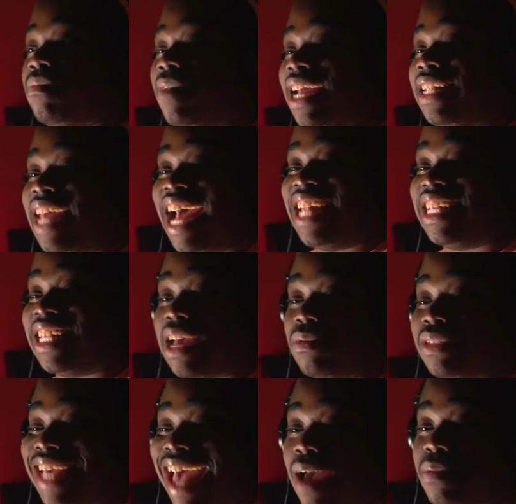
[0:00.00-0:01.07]
dad that that was
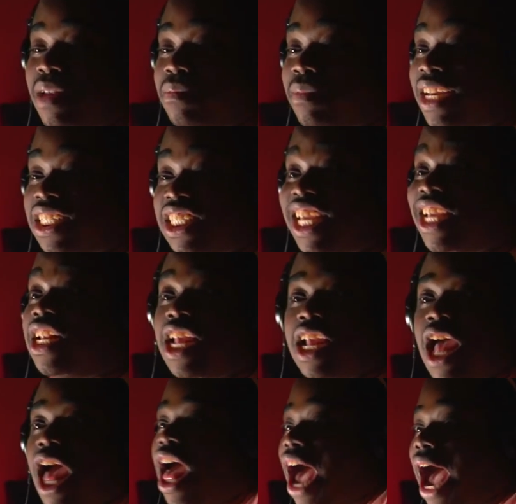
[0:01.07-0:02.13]
happening because he...
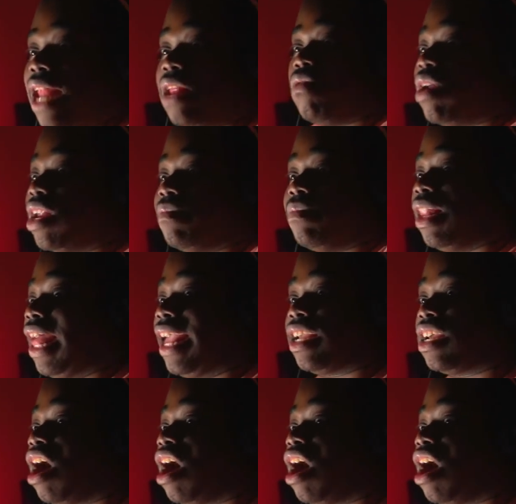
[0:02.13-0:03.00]
I didn't want him to, like, come